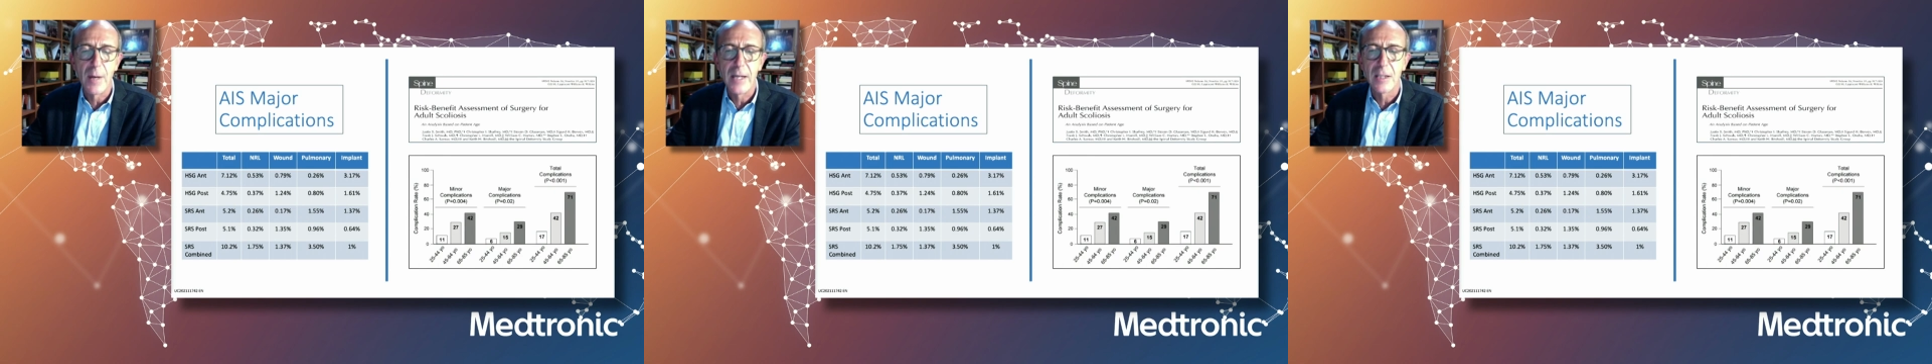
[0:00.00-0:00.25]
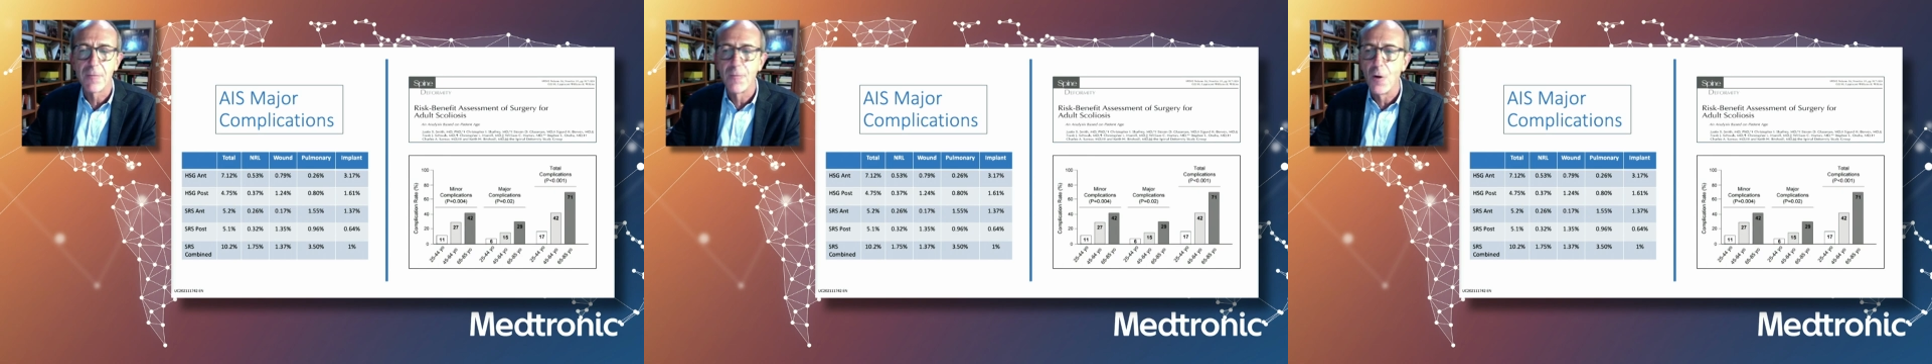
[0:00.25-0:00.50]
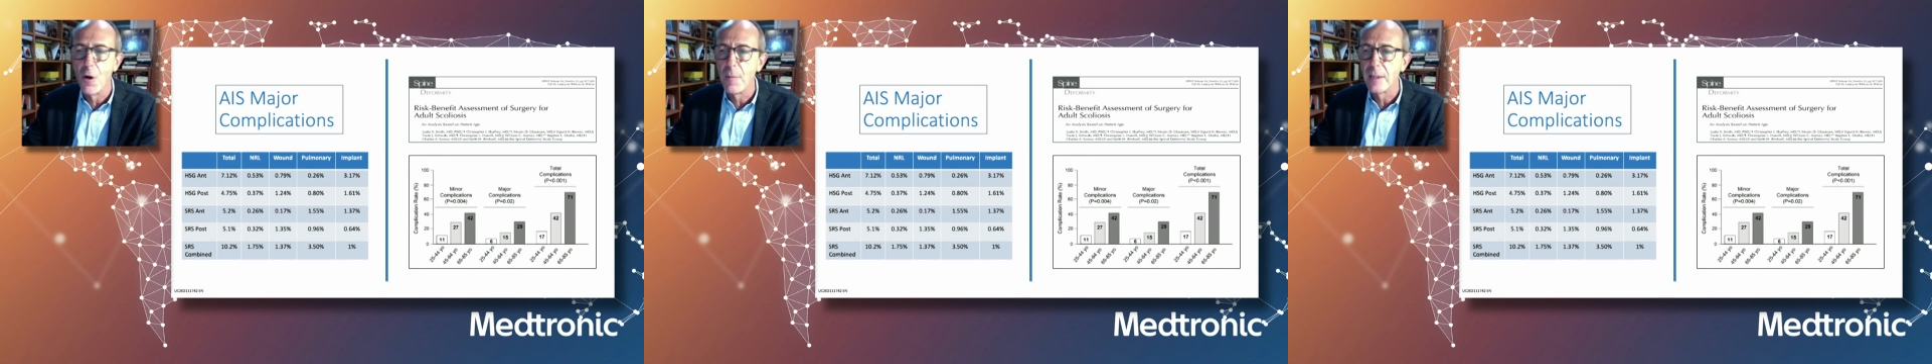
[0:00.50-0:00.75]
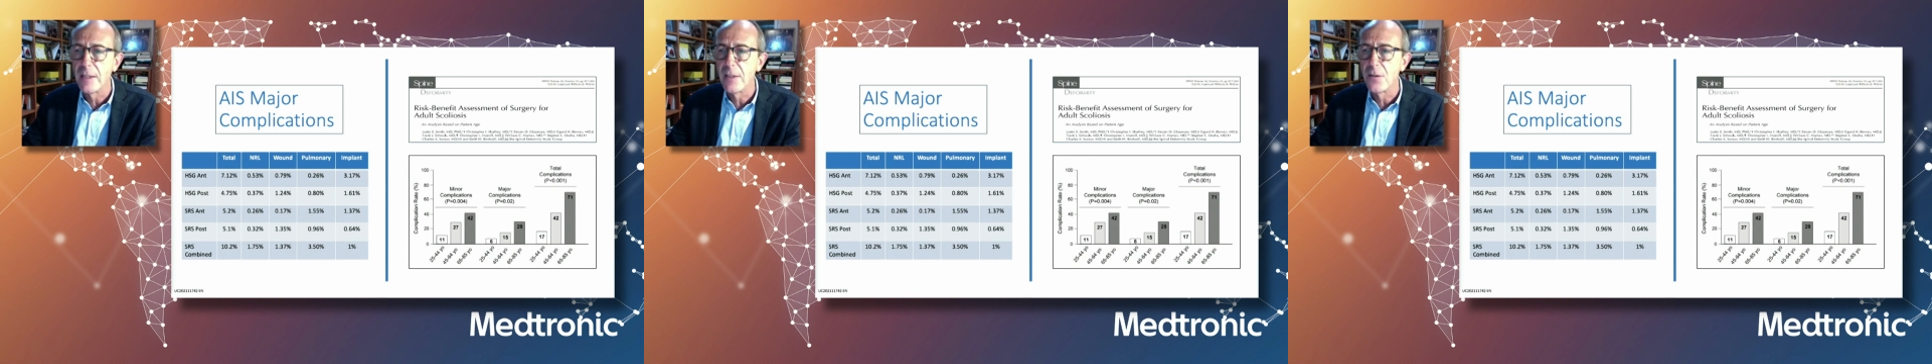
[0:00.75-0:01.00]
spinal
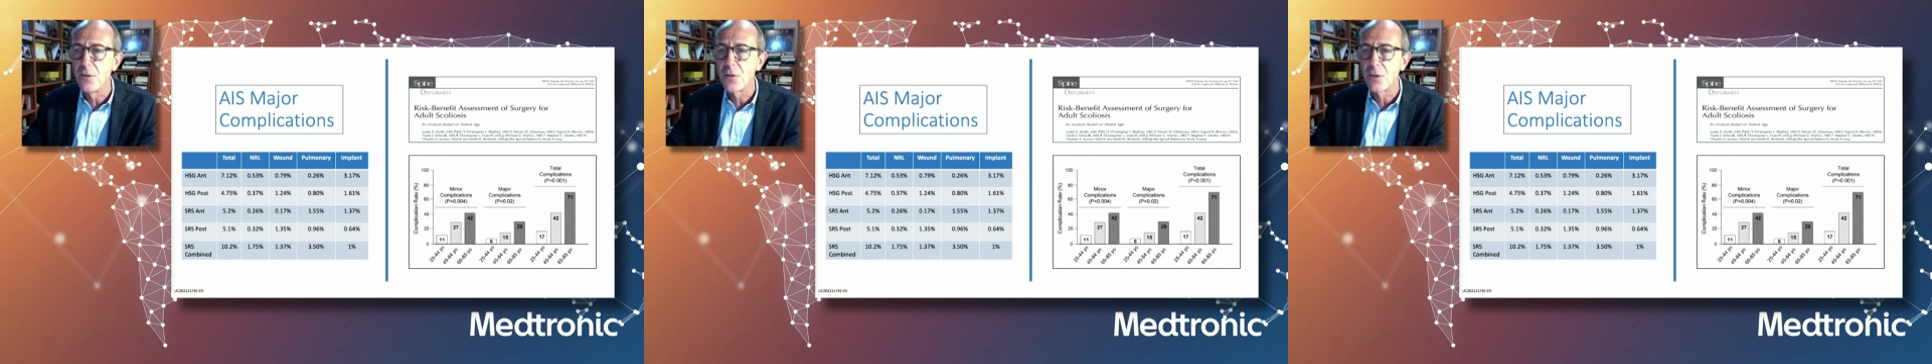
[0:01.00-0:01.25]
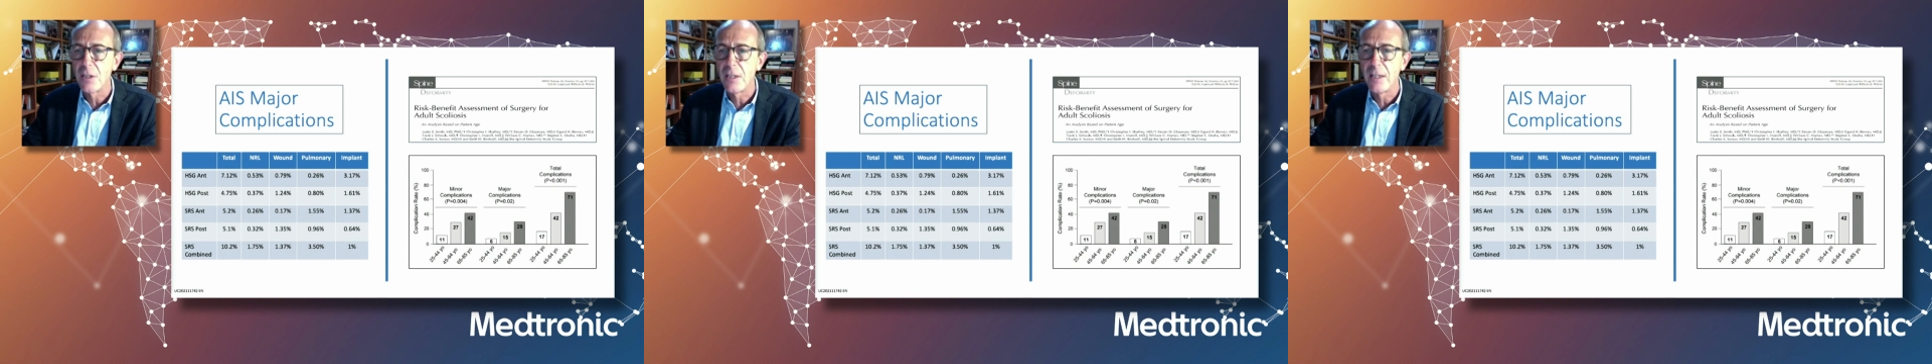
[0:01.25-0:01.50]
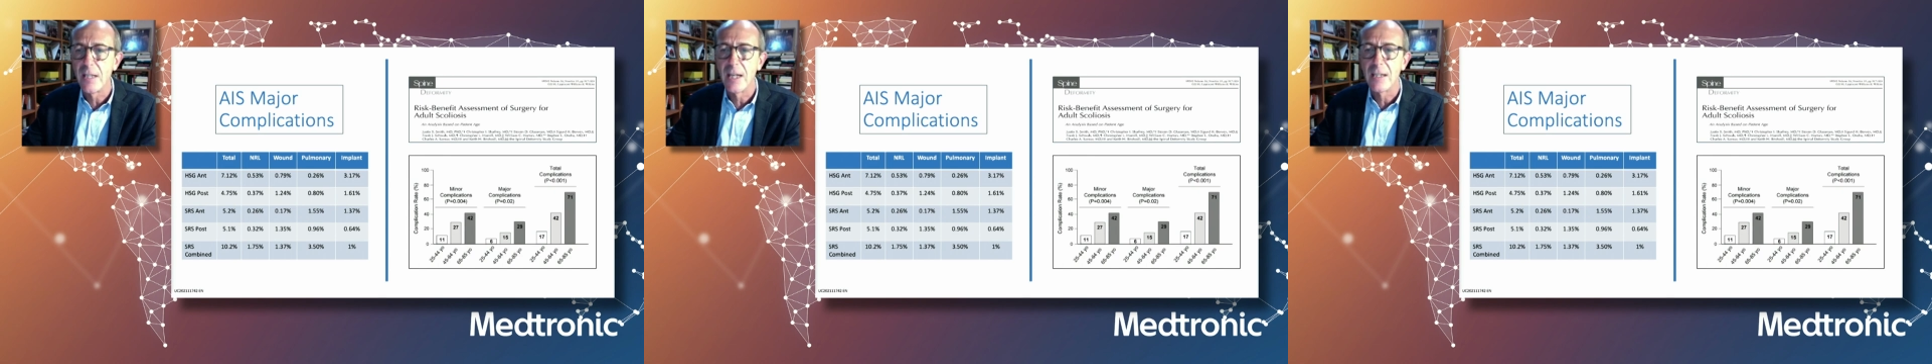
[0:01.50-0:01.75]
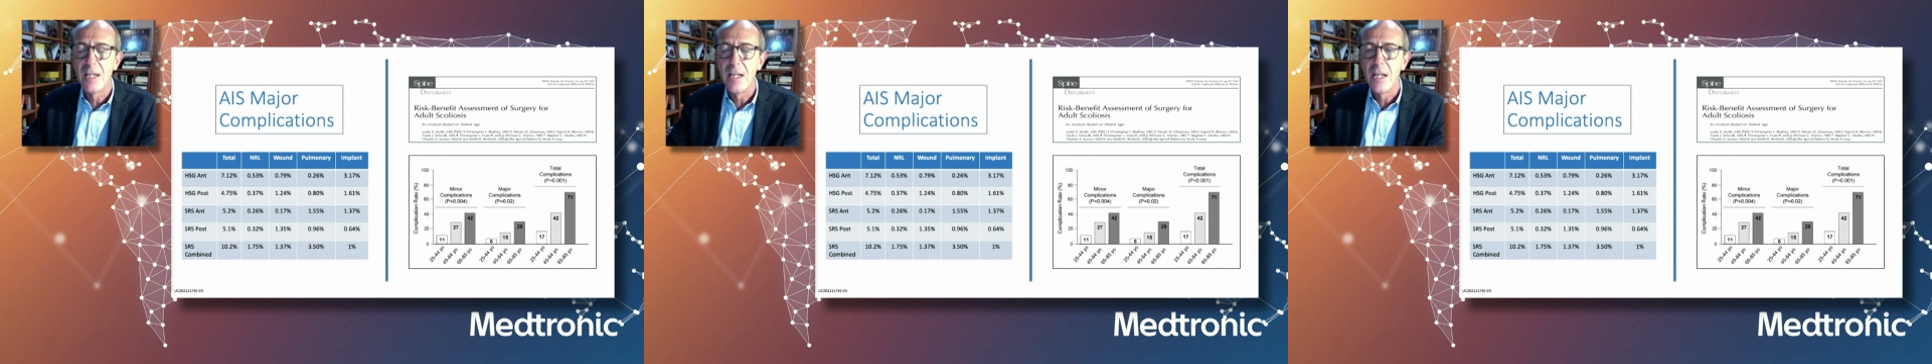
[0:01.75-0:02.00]
deformity, you see
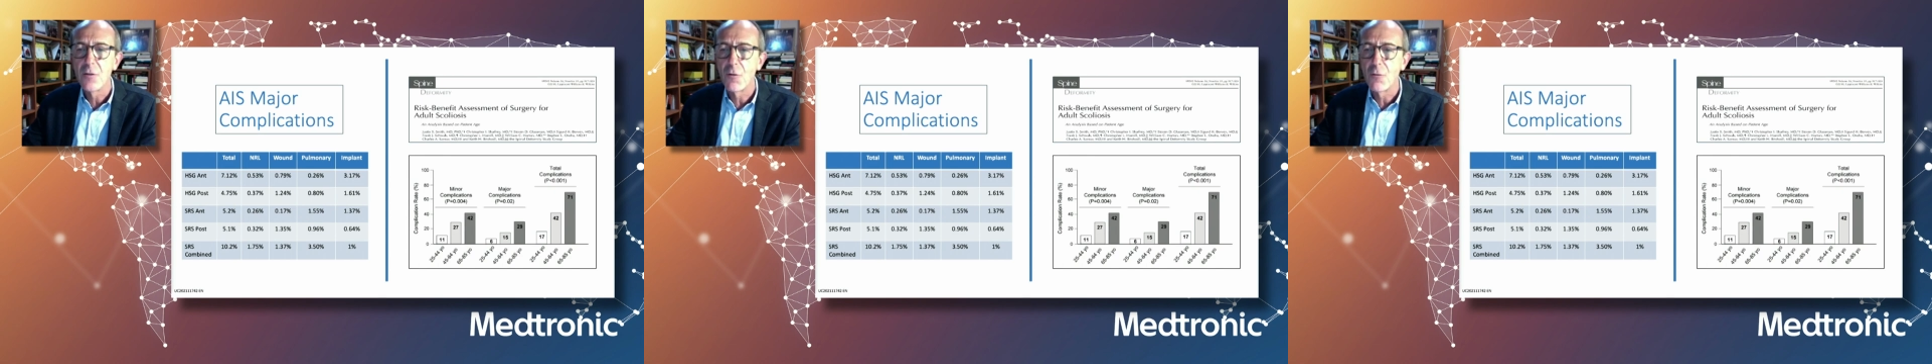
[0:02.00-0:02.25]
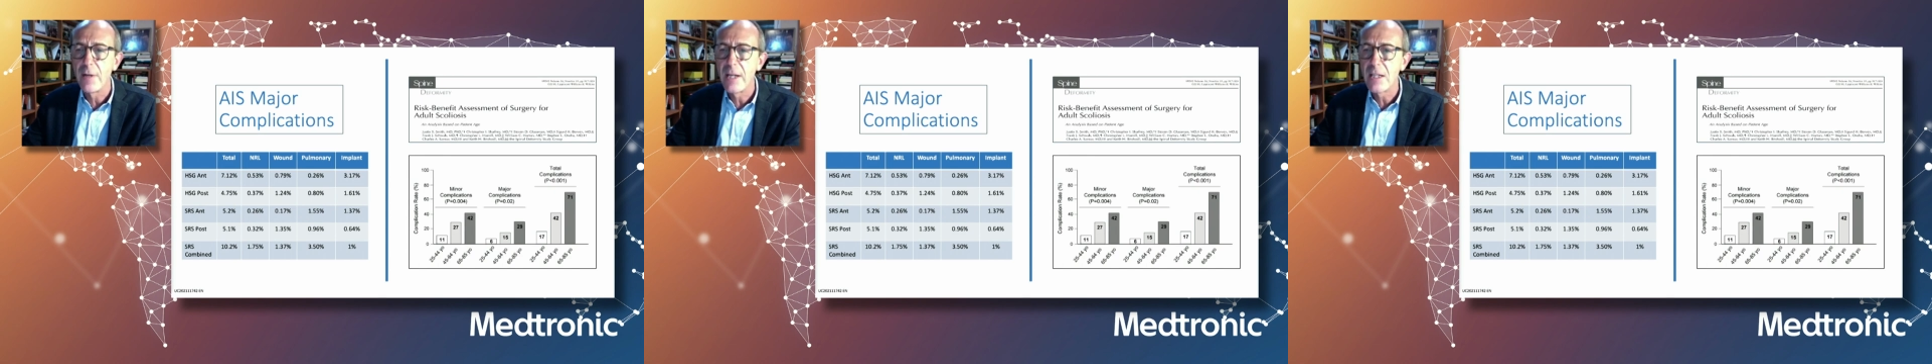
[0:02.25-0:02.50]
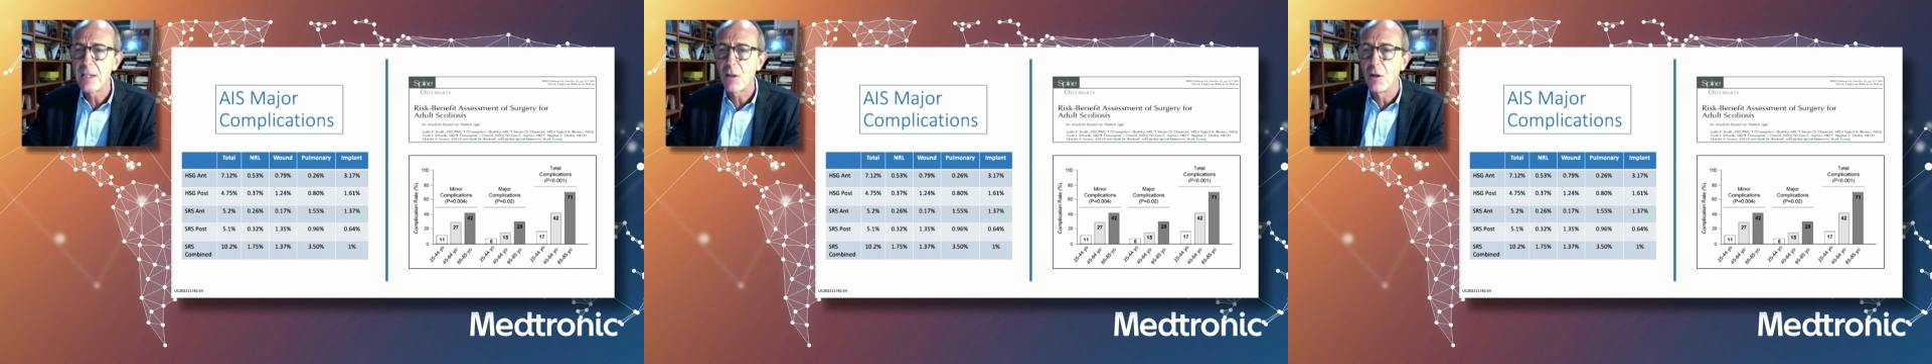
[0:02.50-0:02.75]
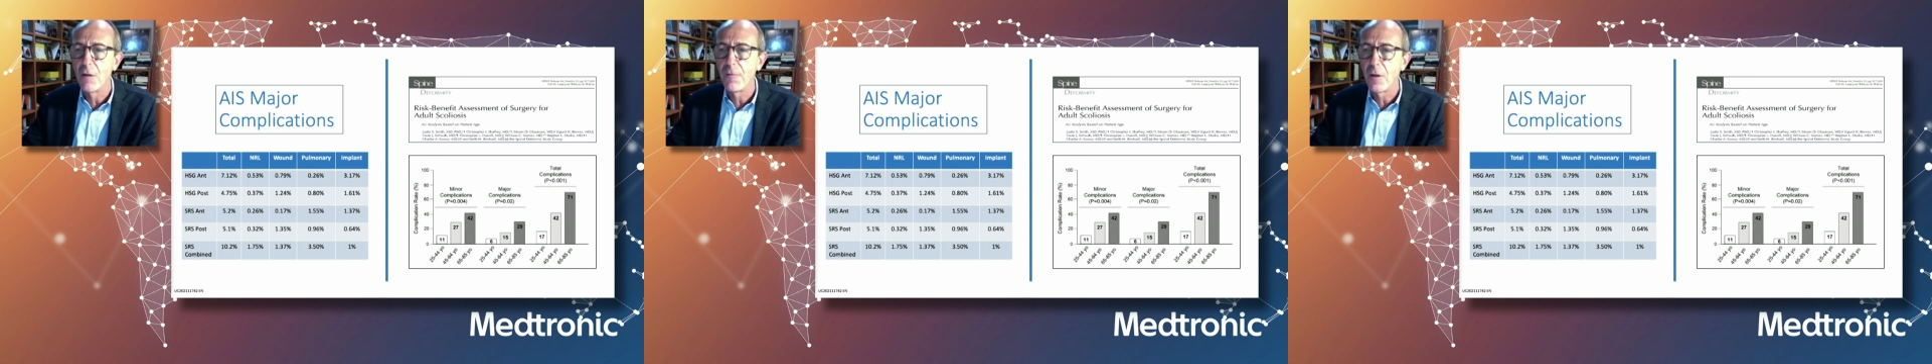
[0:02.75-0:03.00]
that the
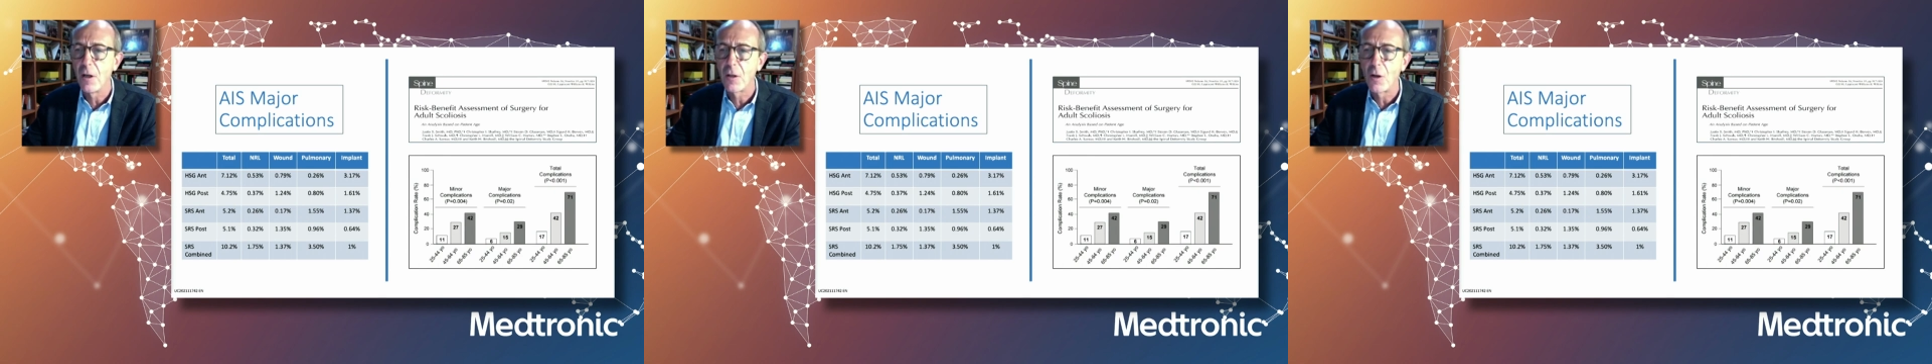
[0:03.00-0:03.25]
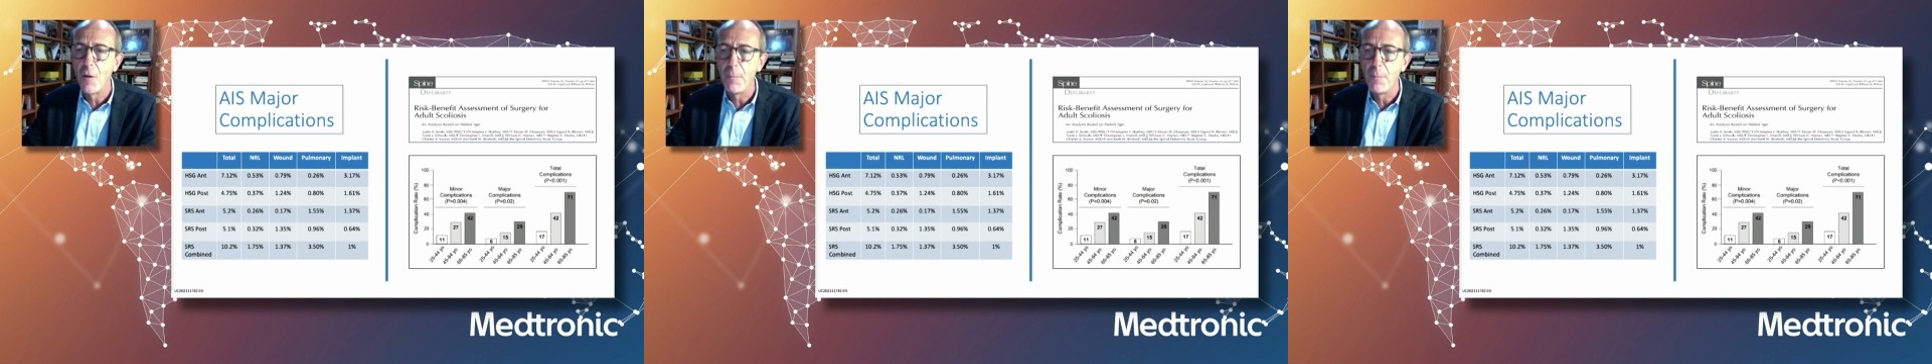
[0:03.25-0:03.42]
risk of uh,